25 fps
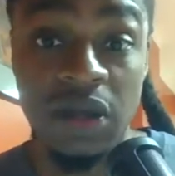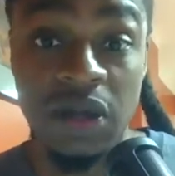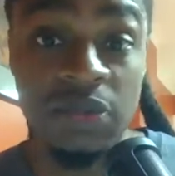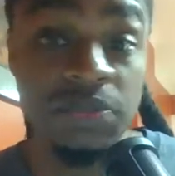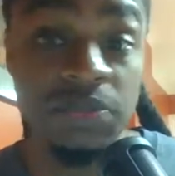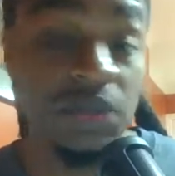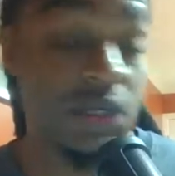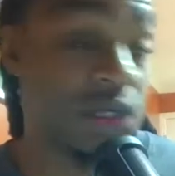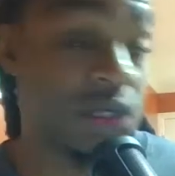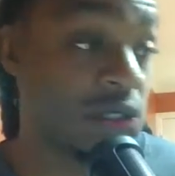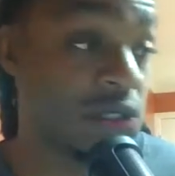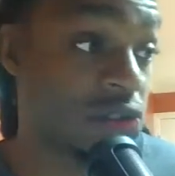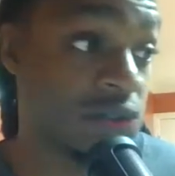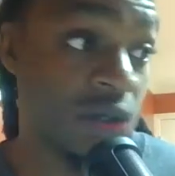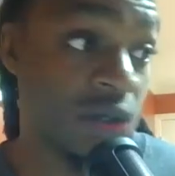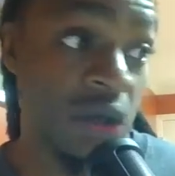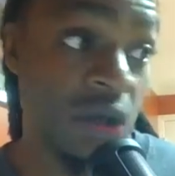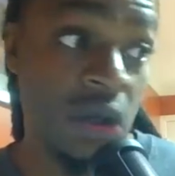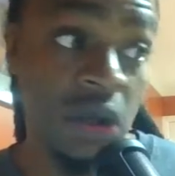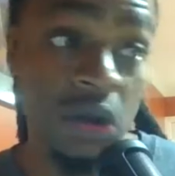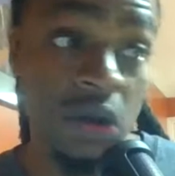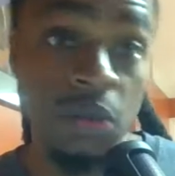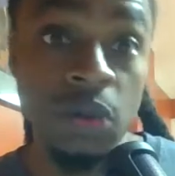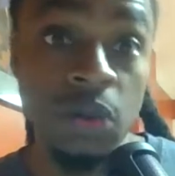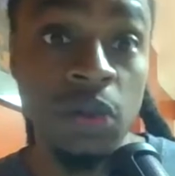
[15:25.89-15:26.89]
Because
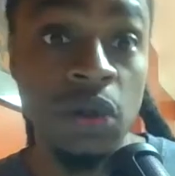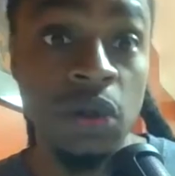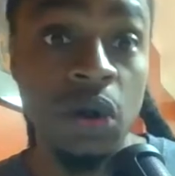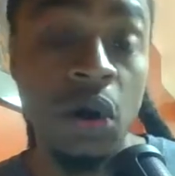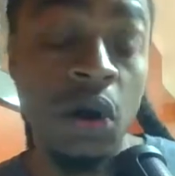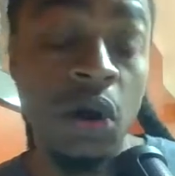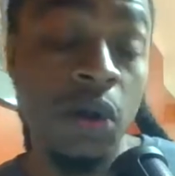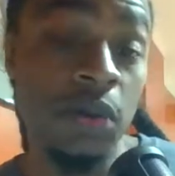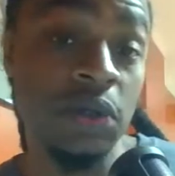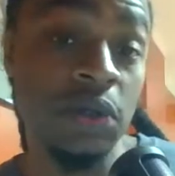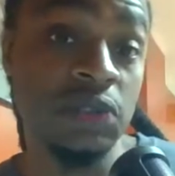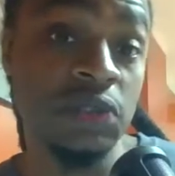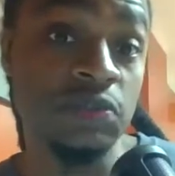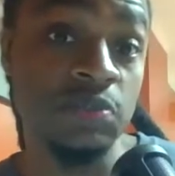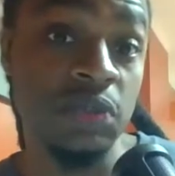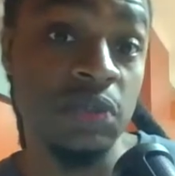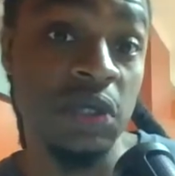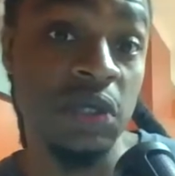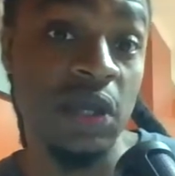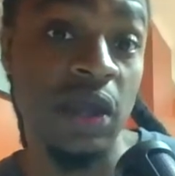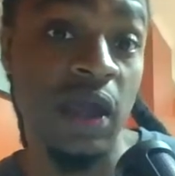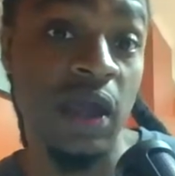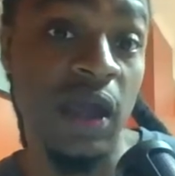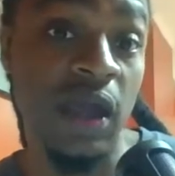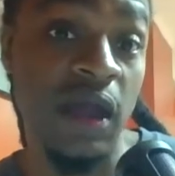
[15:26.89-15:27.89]
we would always
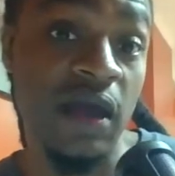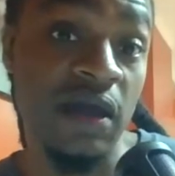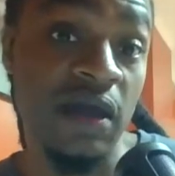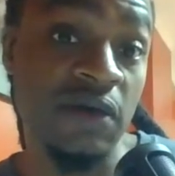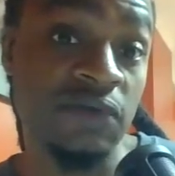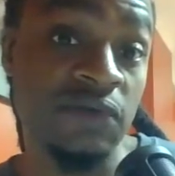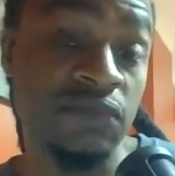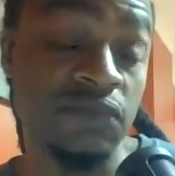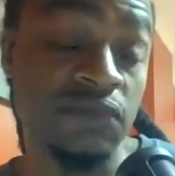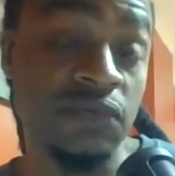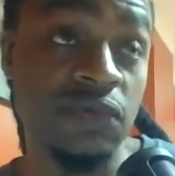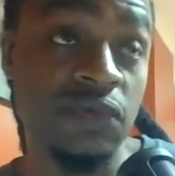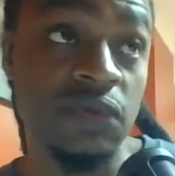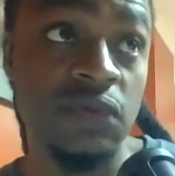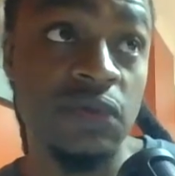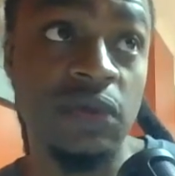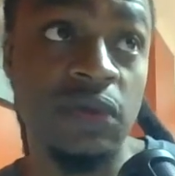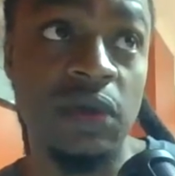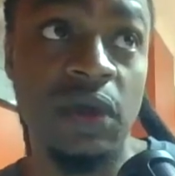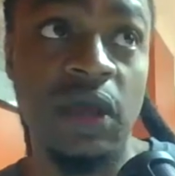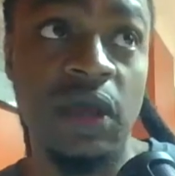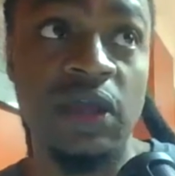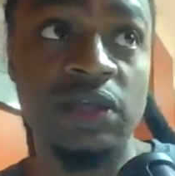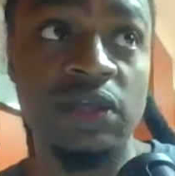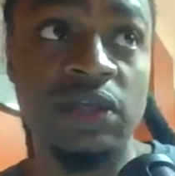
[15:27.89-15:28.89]
have
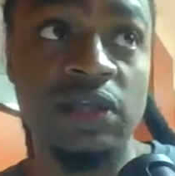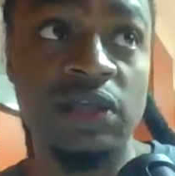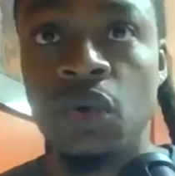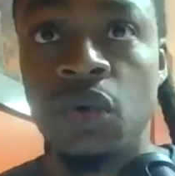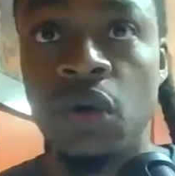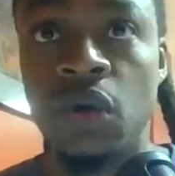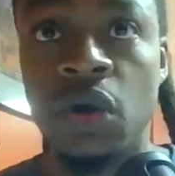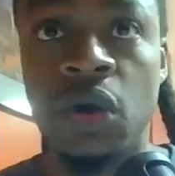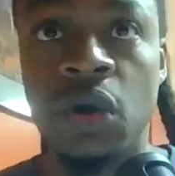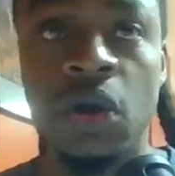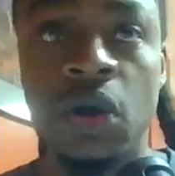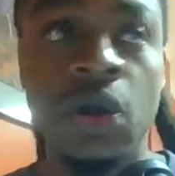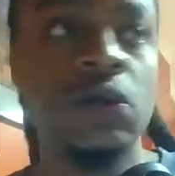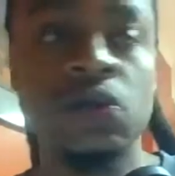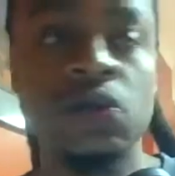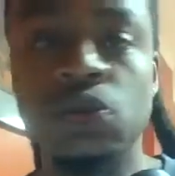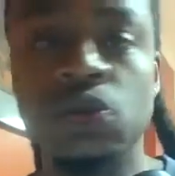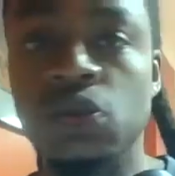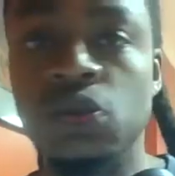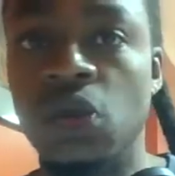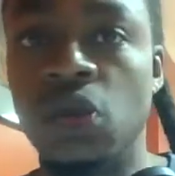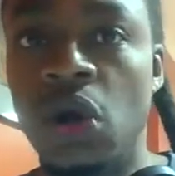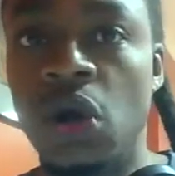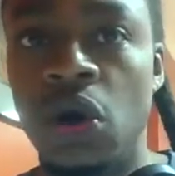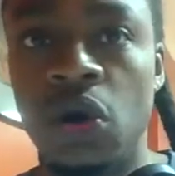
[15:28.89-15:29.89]
anxiety
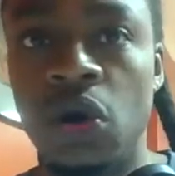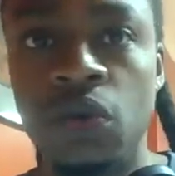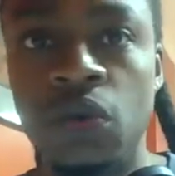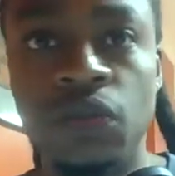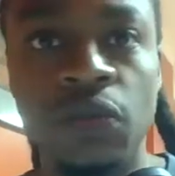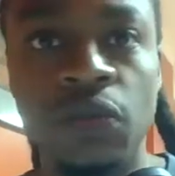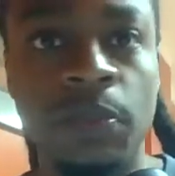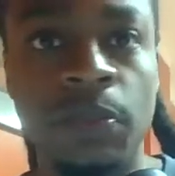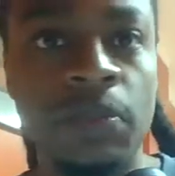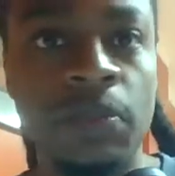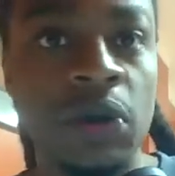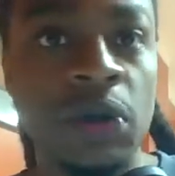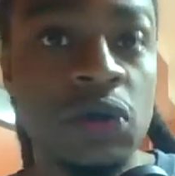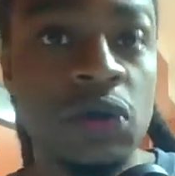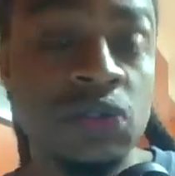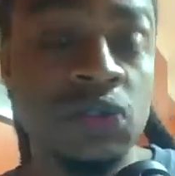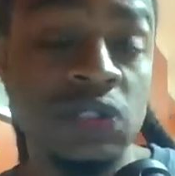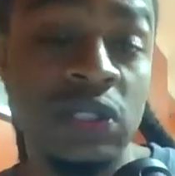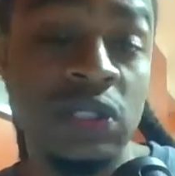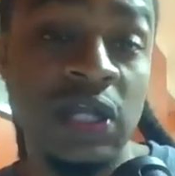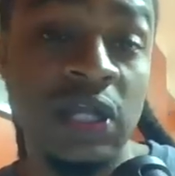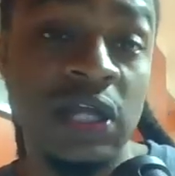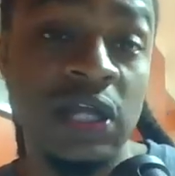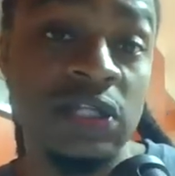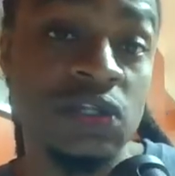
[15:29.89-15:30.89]
for, you
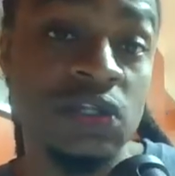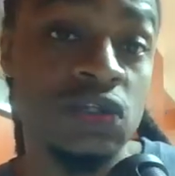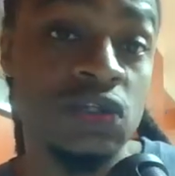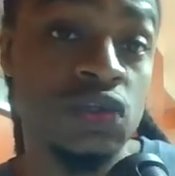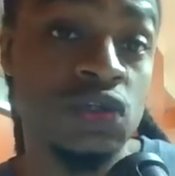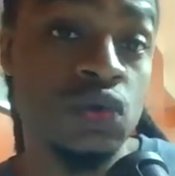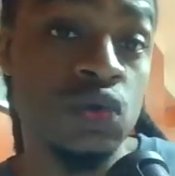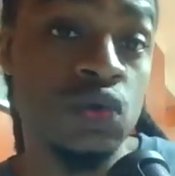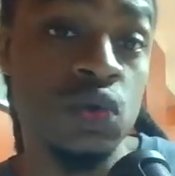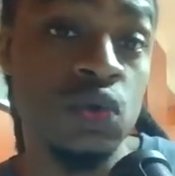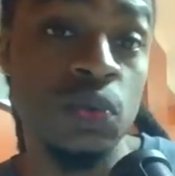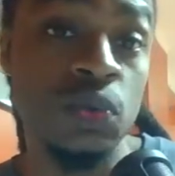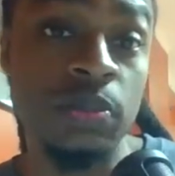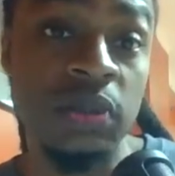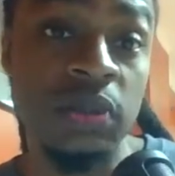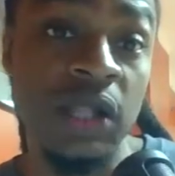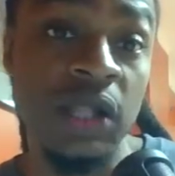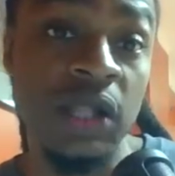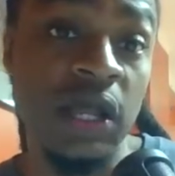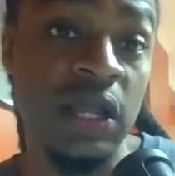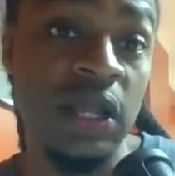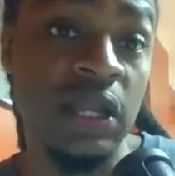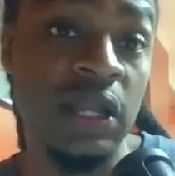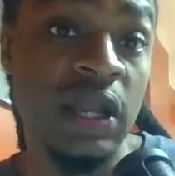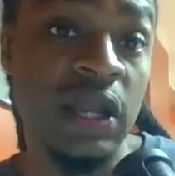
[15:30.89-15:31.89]
know, the person at the
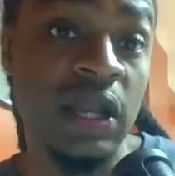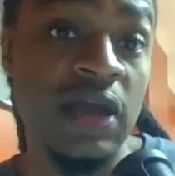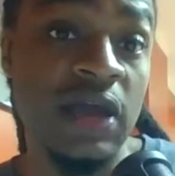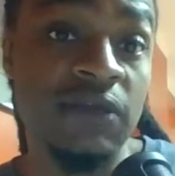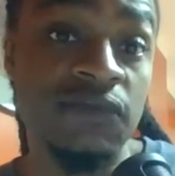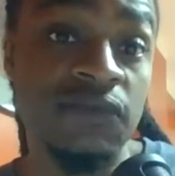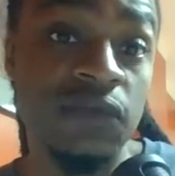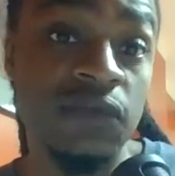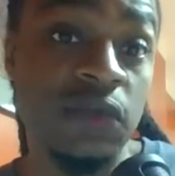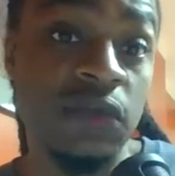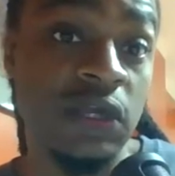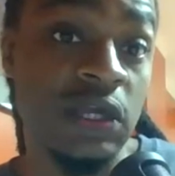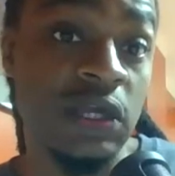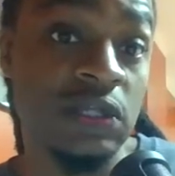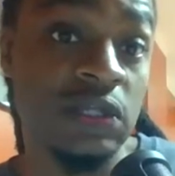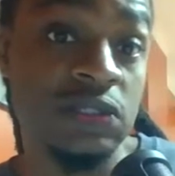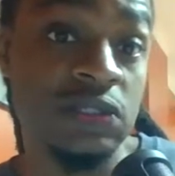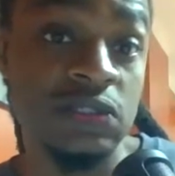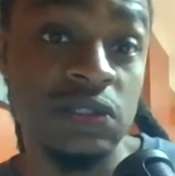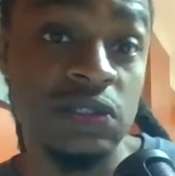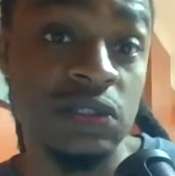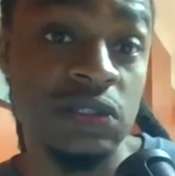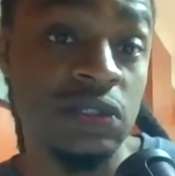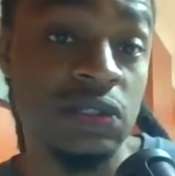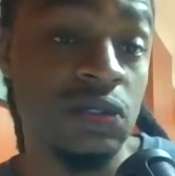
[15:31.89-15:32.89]
school play that
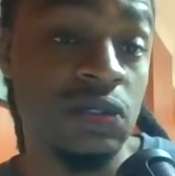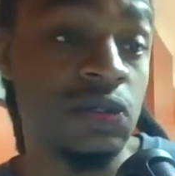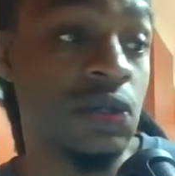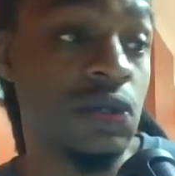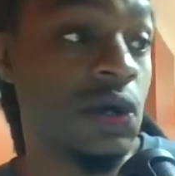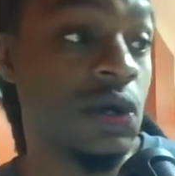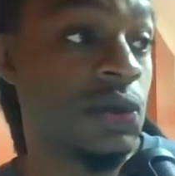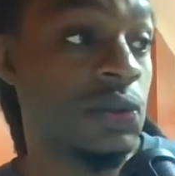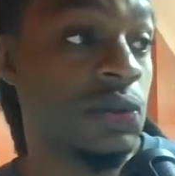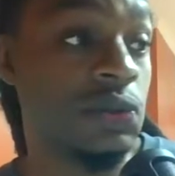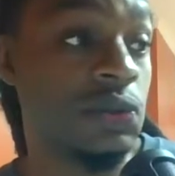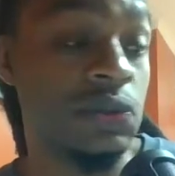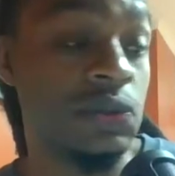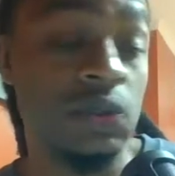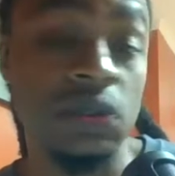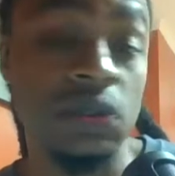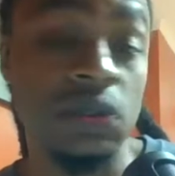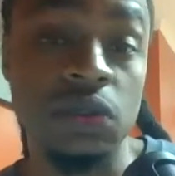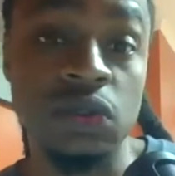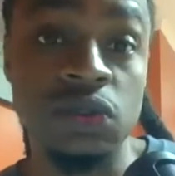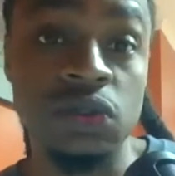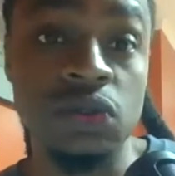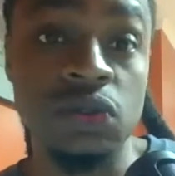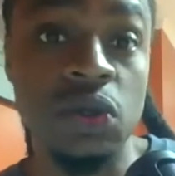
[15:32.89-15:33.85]
forgets, the